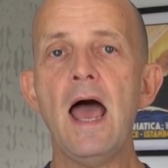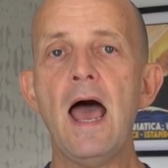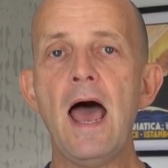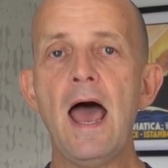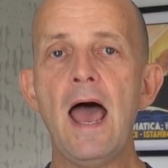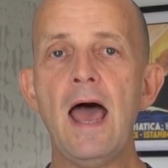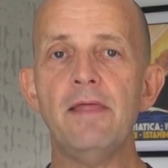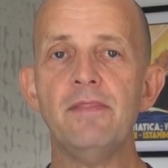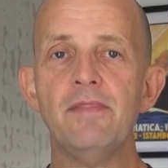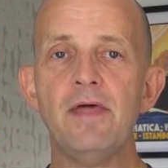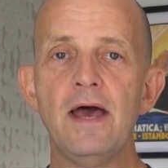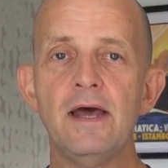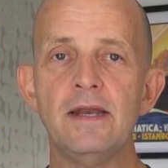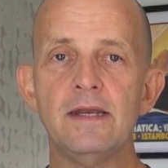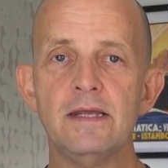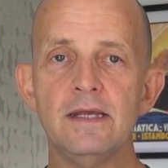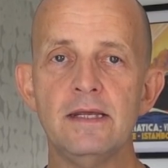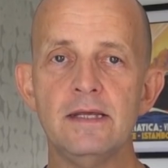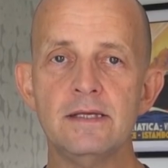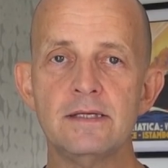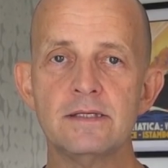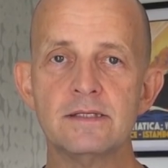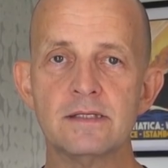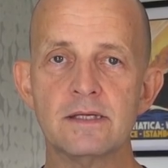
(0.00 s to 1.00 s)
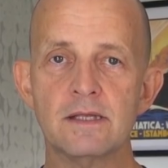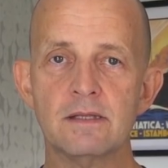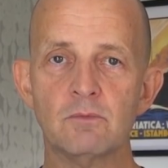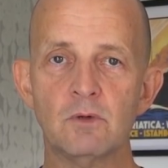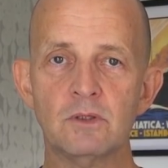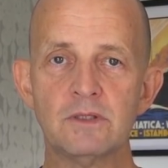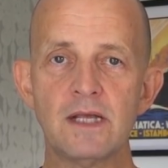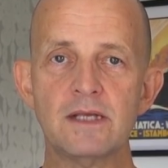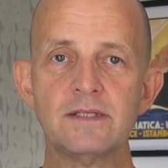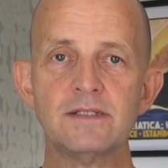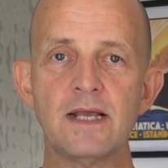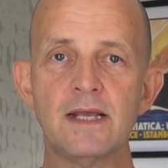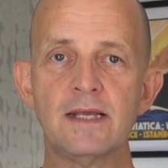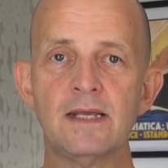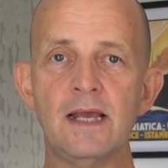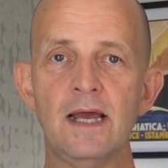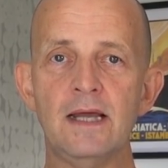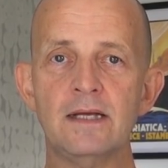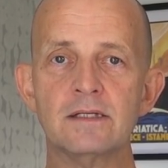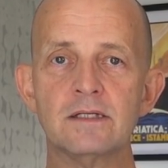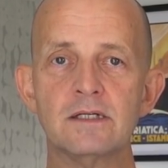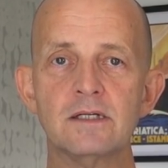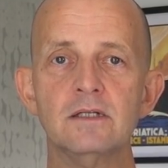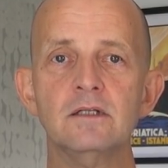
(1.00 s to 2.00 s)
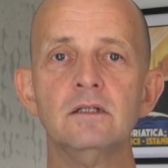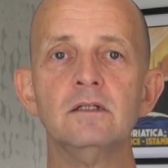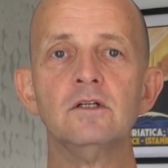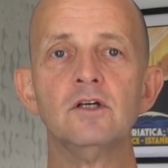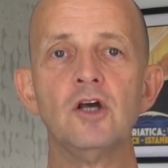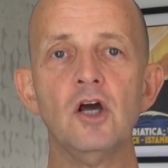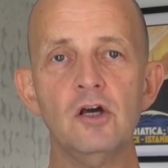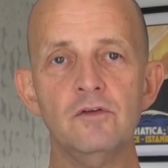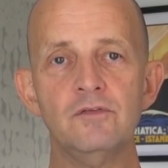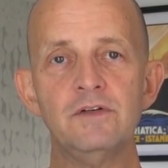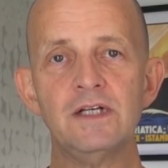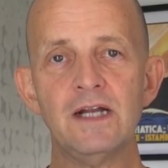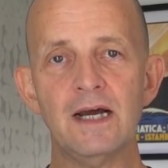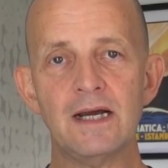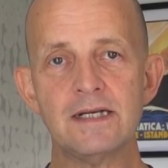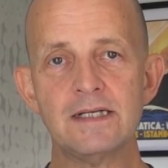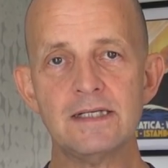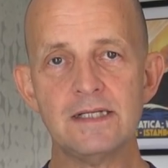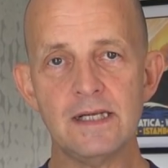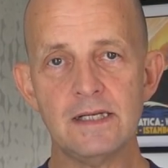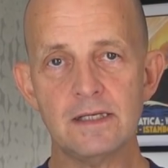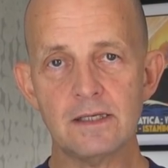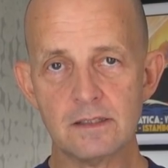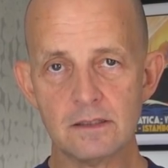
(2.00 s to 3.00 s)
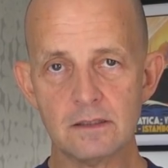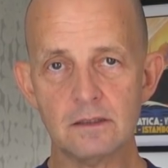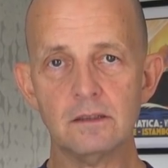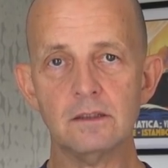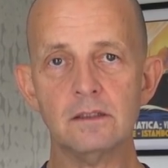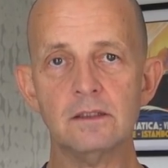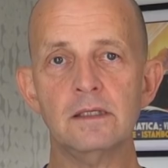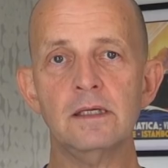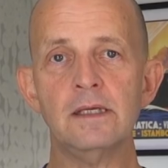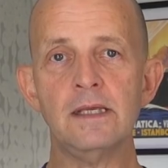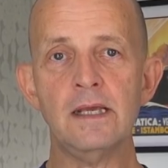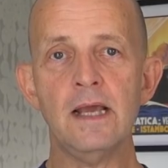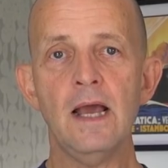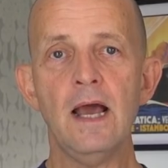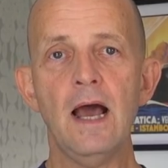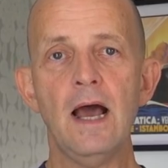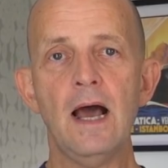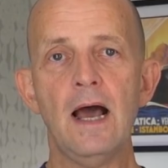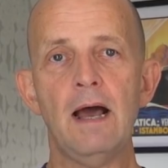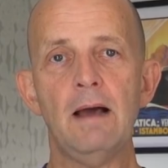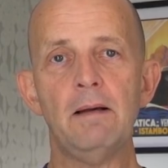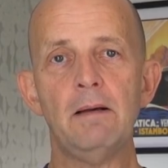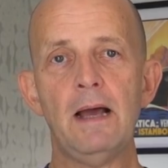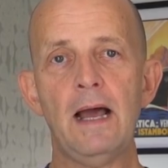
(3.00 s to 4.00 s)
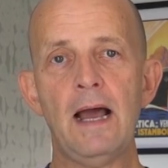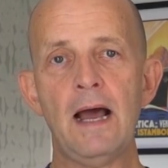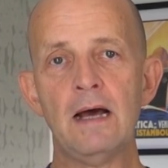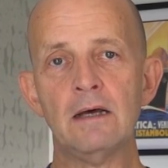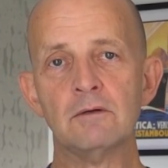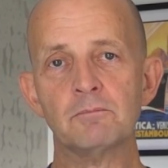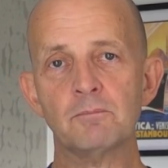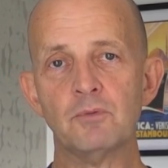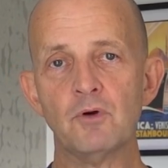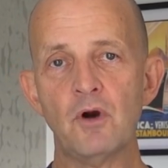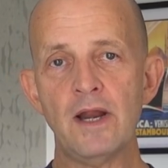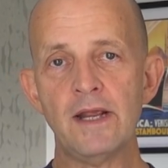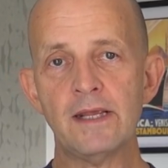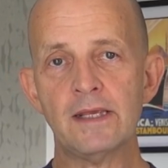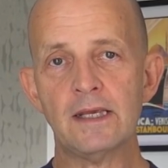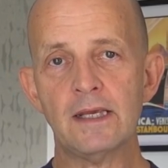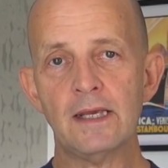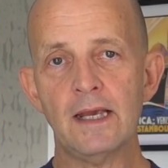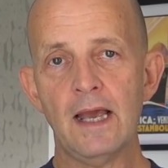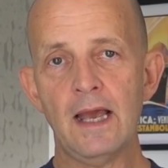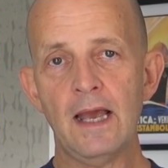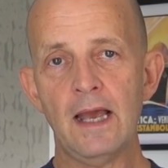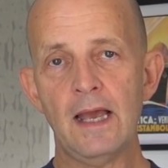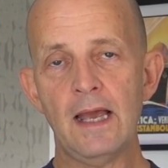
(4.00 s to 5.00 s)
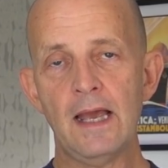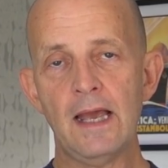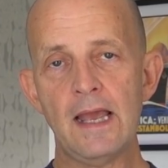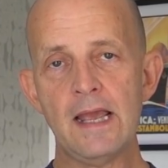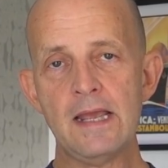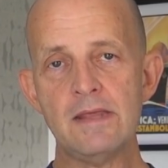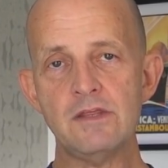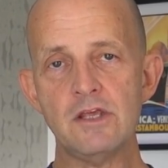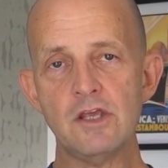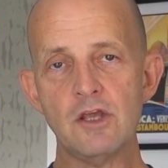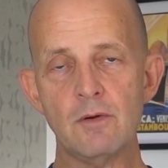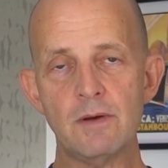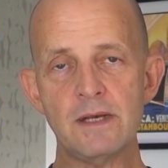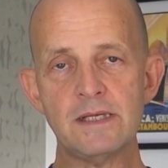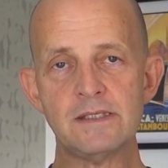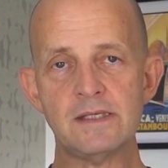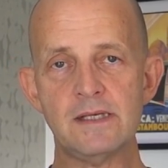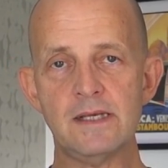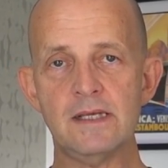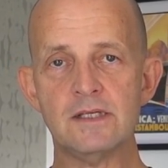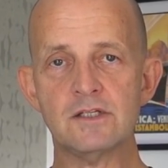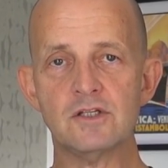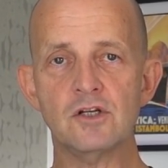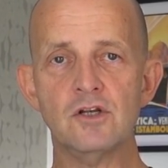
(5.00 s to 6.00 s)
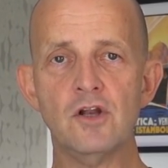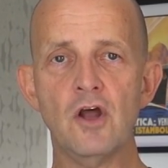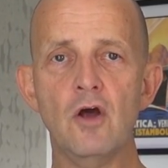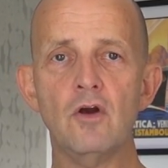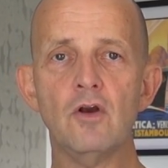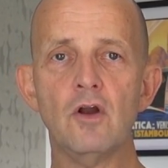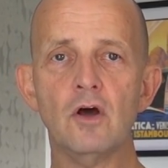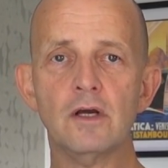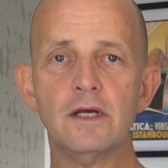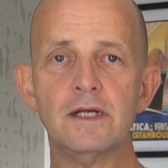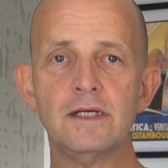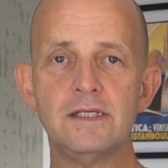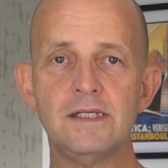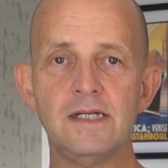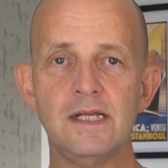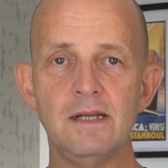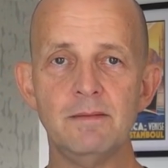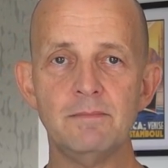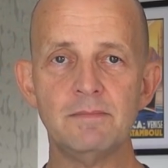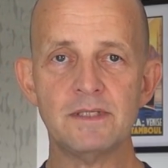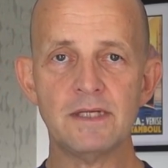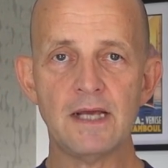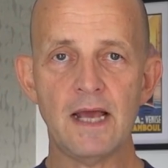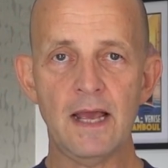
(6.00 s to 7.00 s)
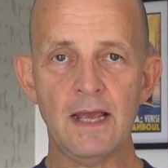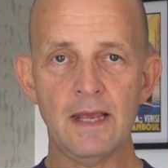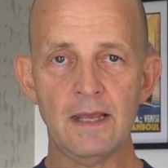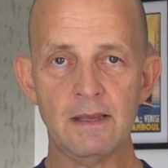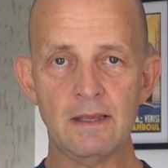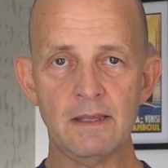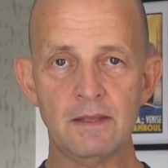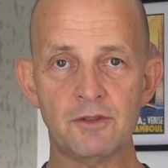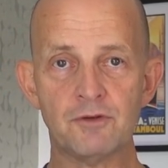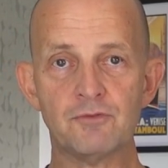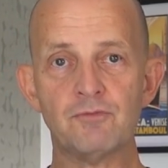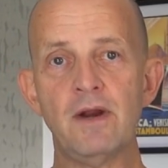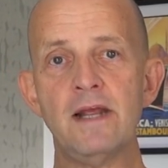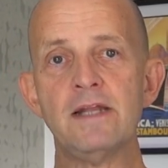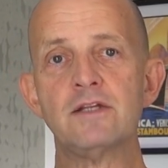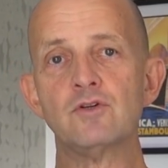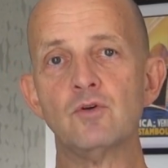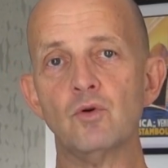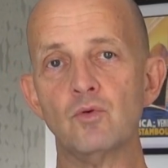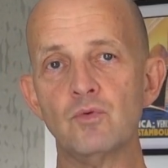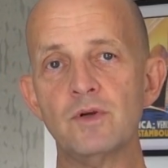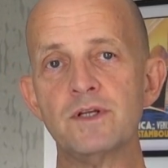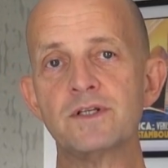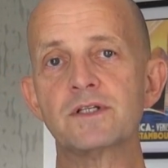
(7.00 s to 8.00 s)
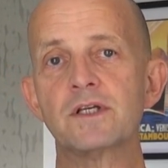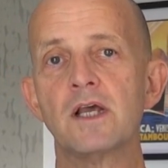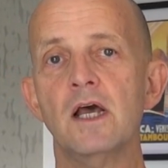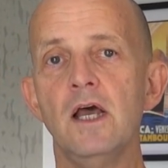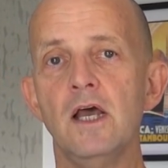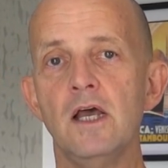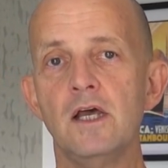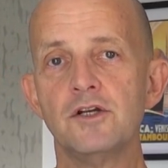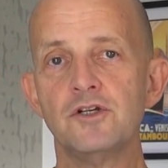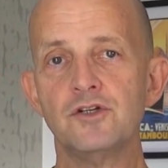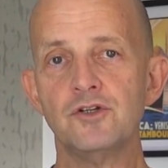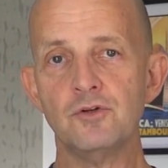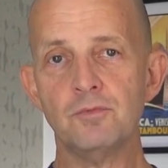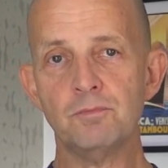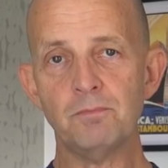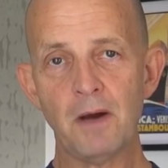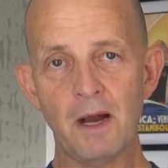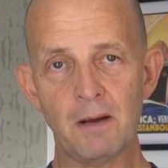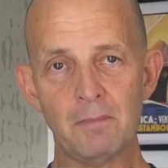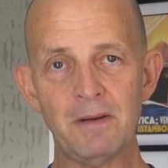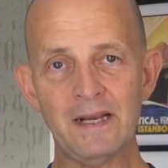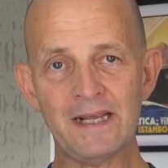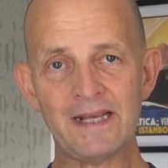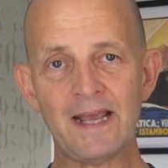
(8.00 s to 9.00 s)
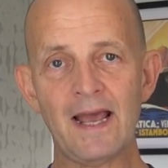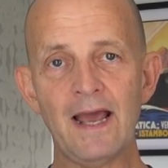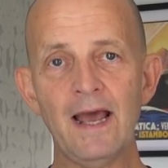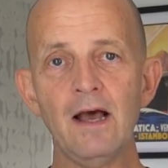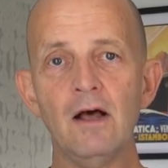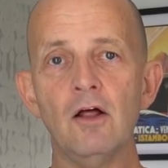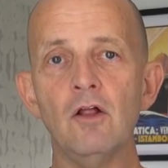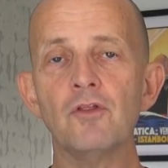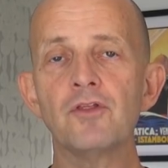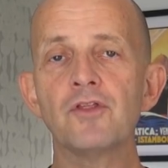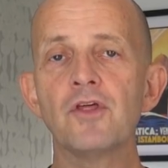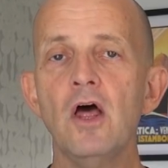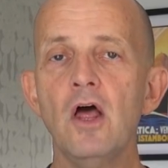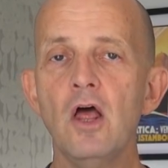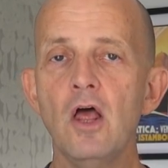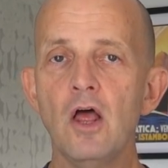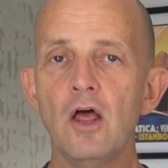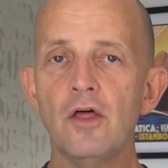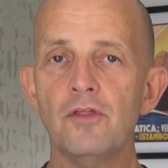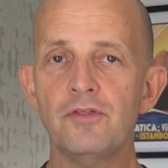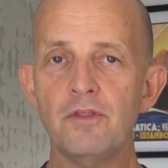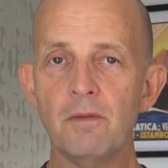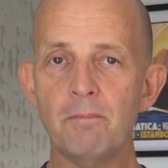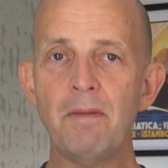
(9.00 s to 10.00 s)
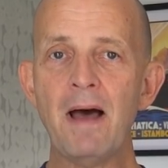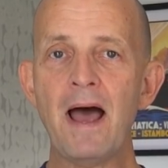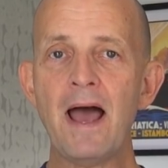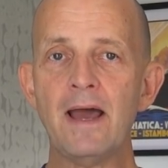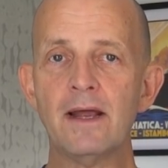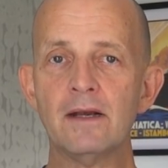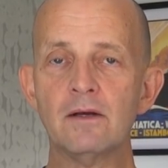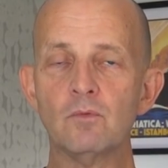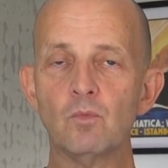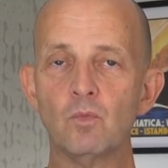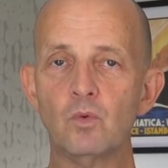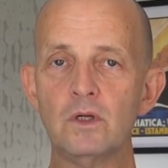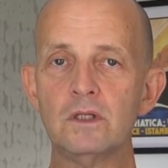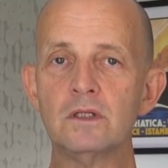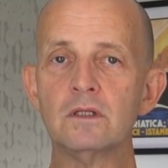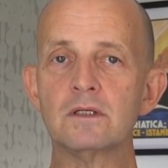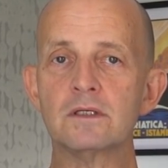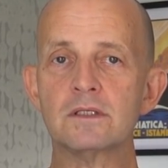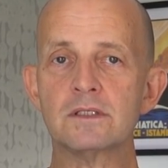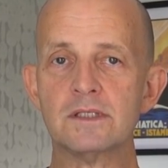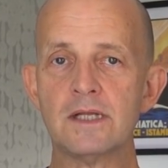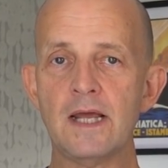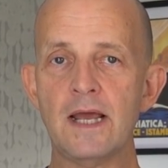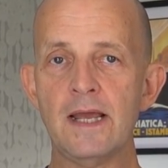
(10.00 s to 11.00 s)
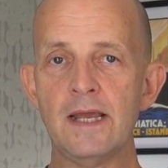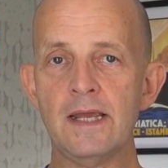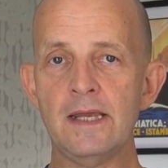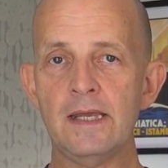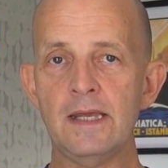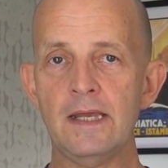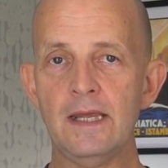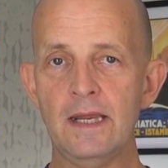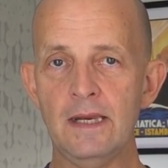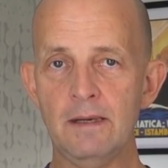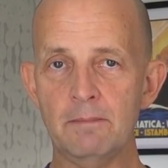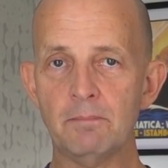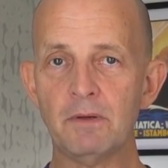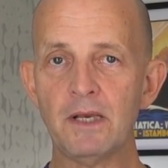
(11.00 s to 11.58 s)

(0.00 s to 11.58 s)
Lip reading: and that is what they're saying: until COVID-19, until the outbreak in the US is no longer deemed a threat or risk to public health, the ban will stay in